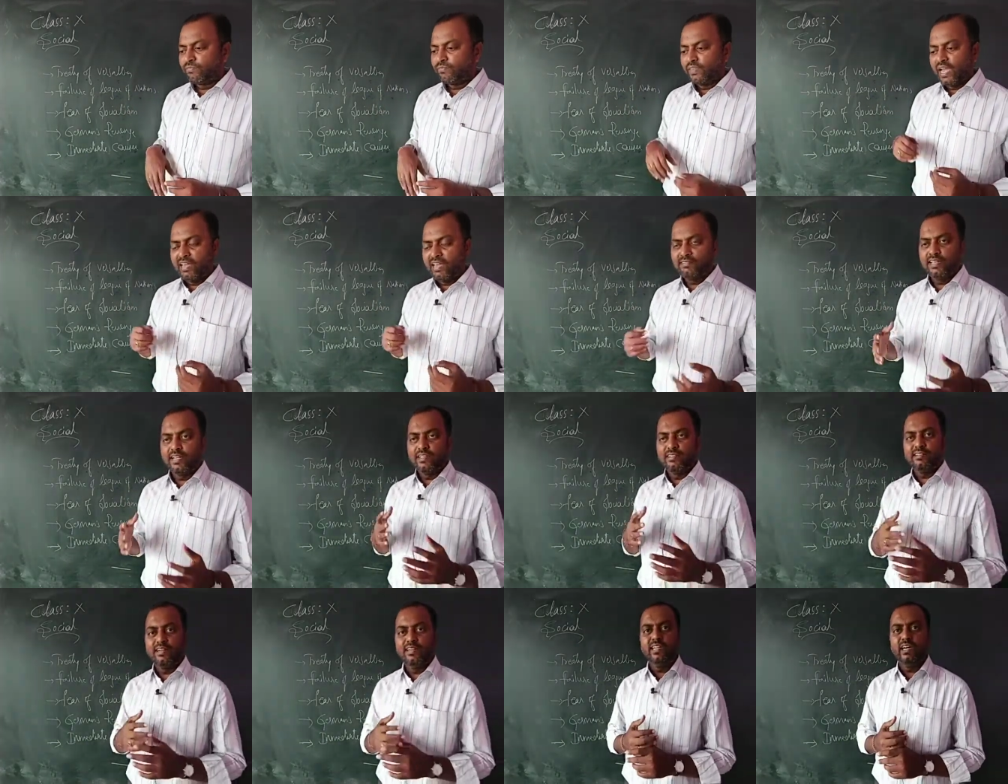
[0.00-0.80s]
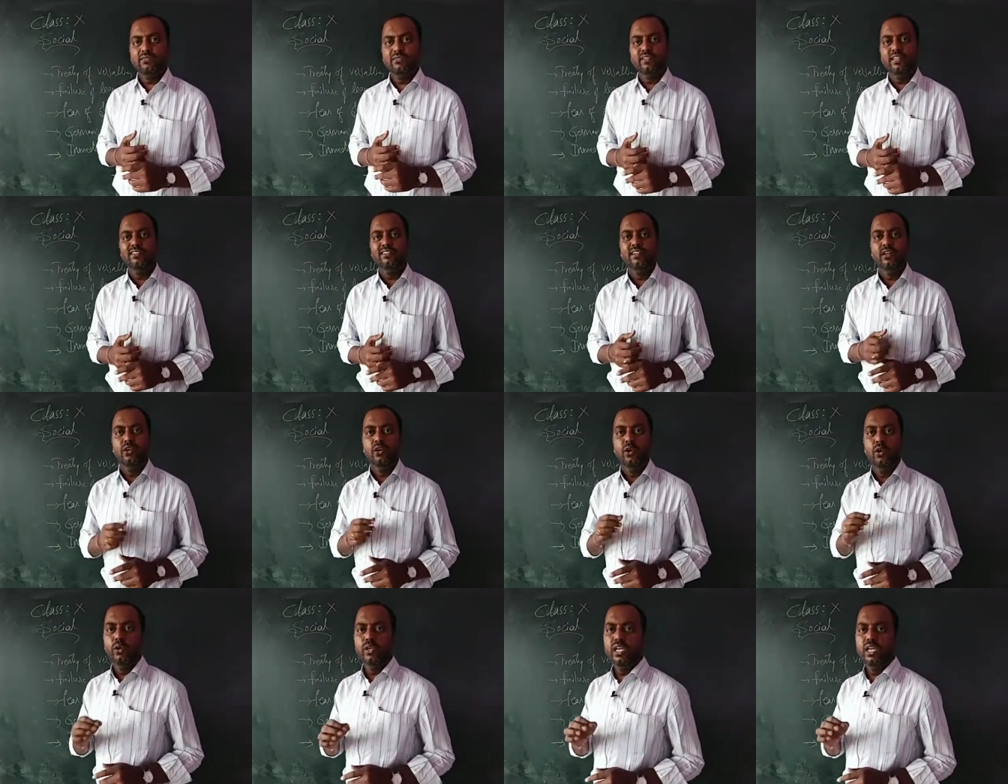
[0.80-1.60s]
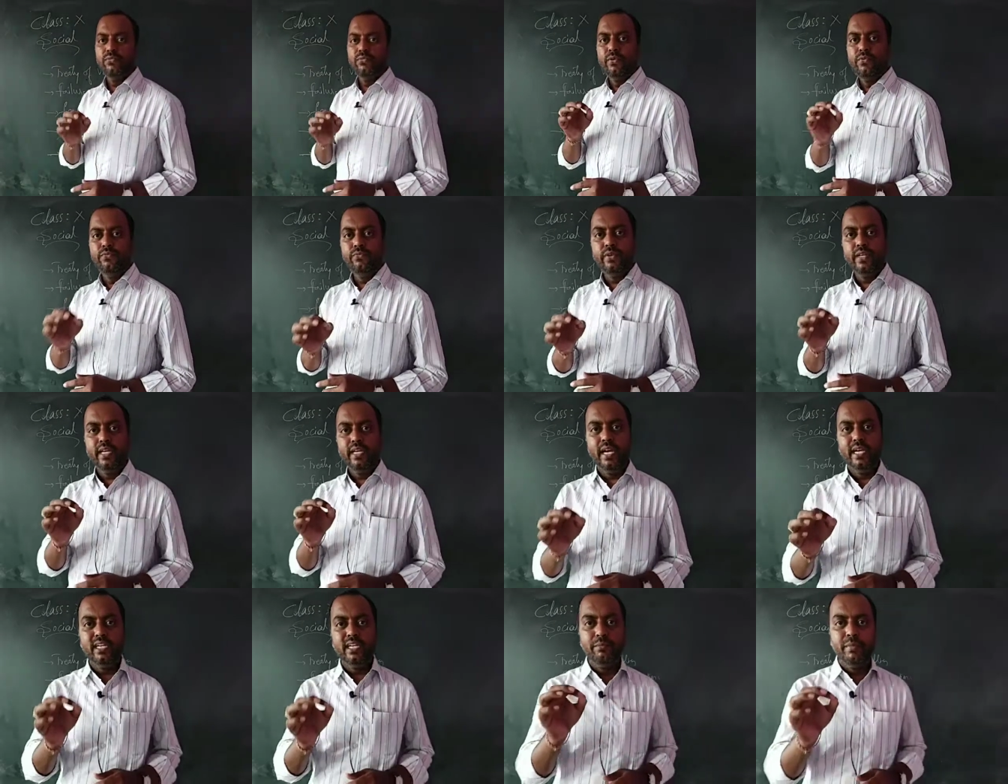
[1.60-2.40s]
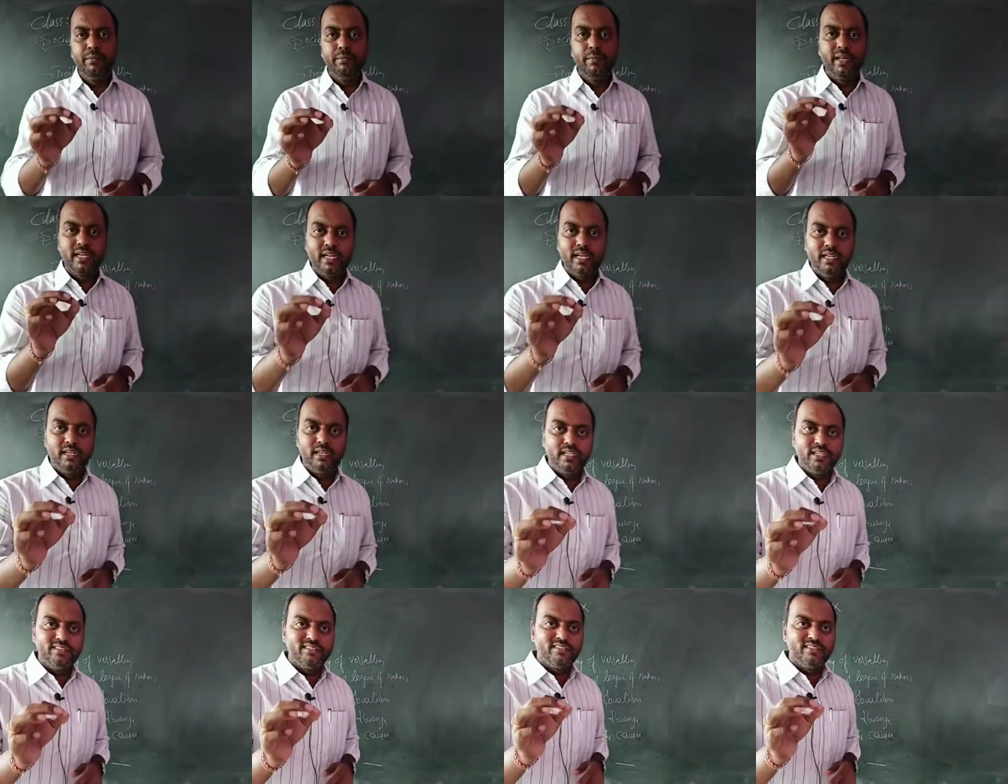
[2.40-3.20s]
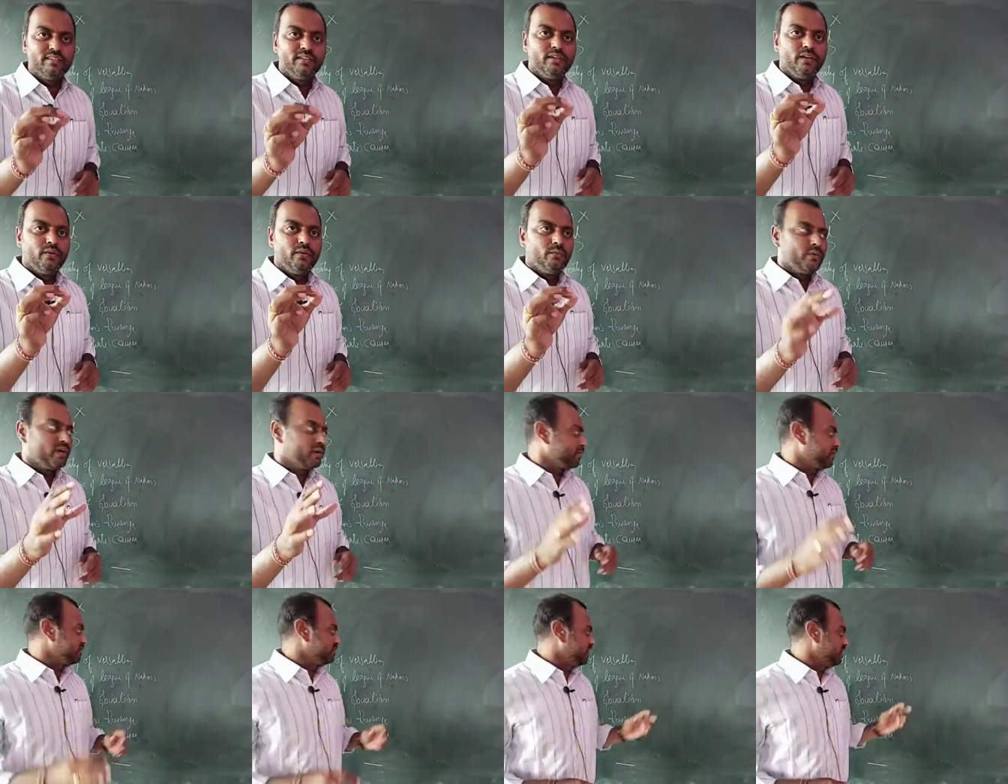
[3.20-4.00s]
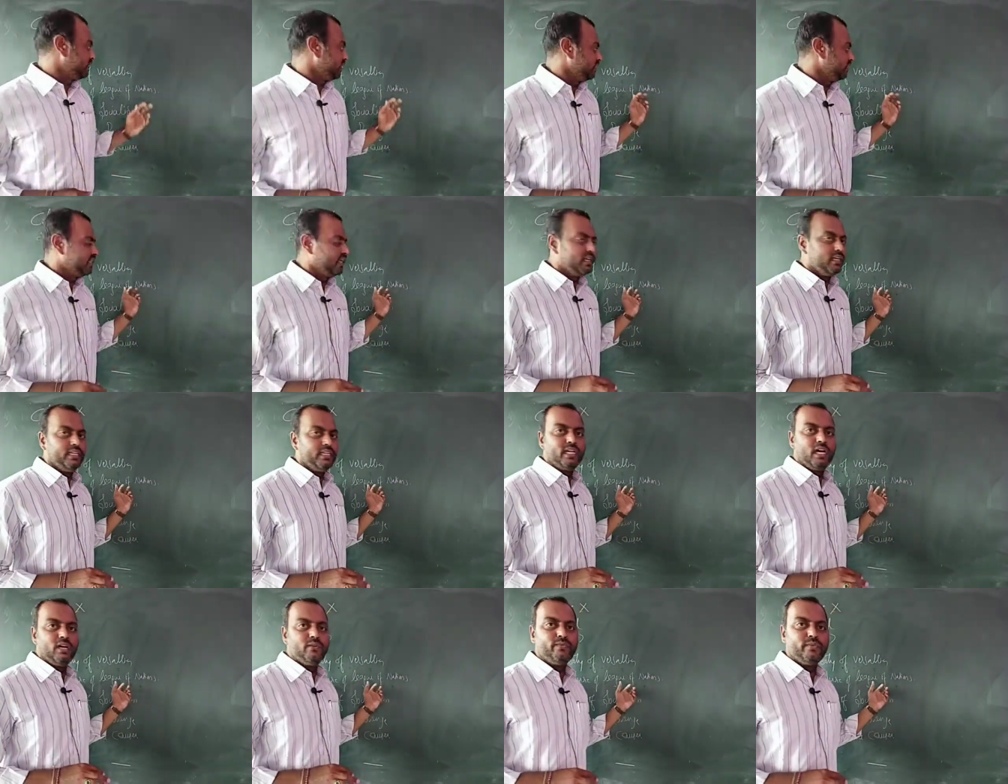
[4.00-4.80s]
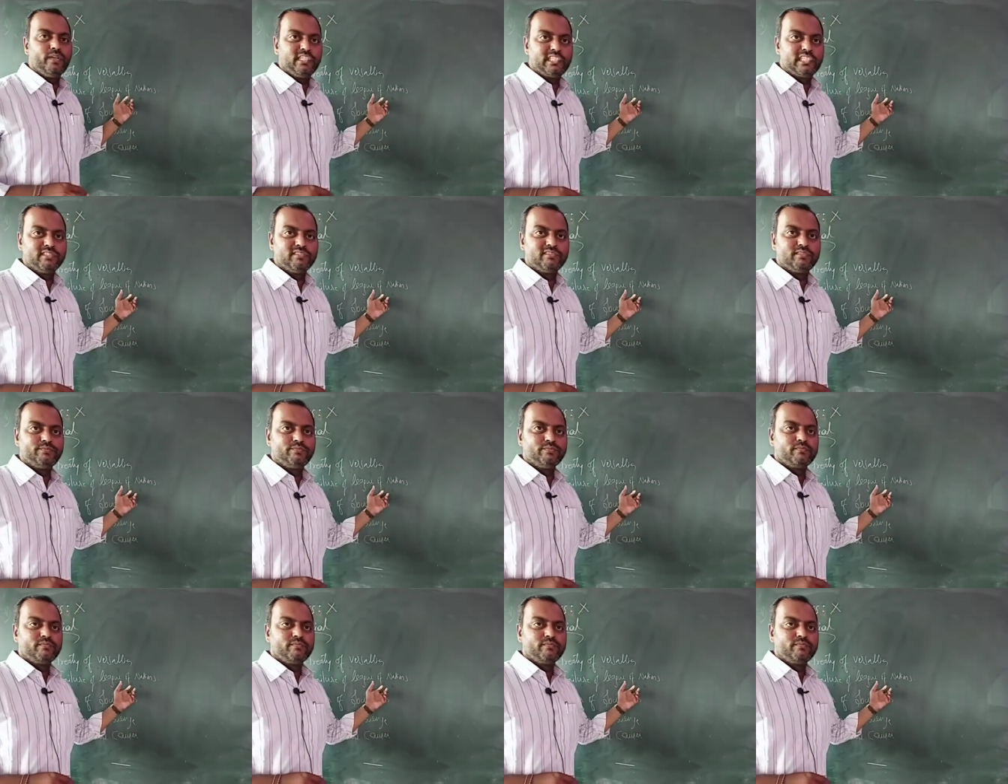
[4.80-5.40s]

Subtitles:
As a result of this, only 58 member countries were present in the League of Nations.